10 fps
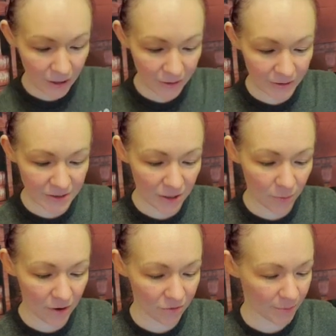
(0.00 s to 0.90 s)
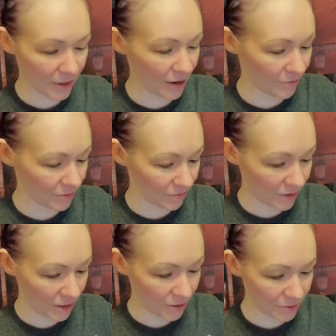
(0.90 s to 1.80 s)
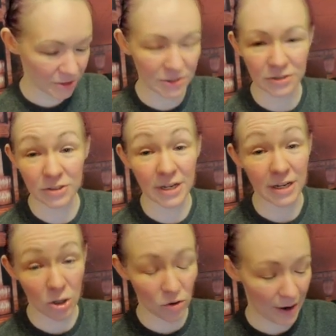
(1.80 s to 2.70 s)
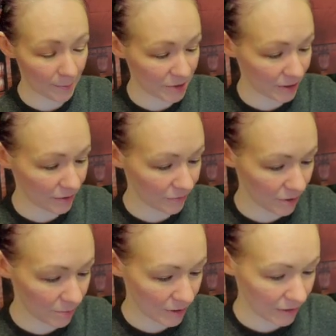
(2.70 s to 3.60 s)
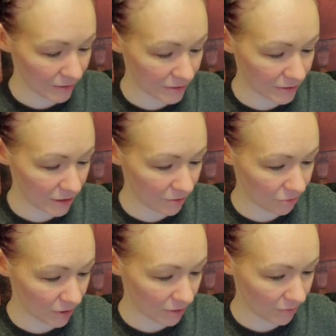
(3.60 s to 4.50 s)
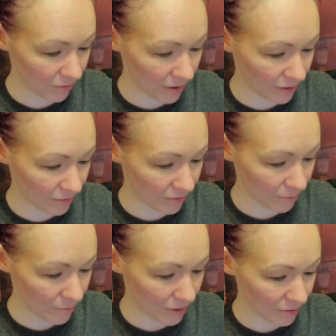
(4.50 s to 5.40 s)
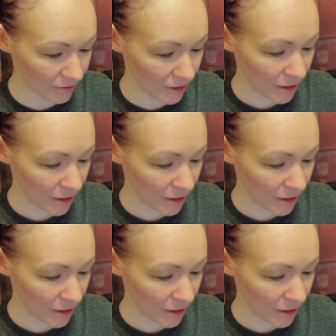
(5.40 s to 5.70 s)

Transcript: Let's get away from the Kevin videos because there's like a crap ton of them, and let's see if we can find something else.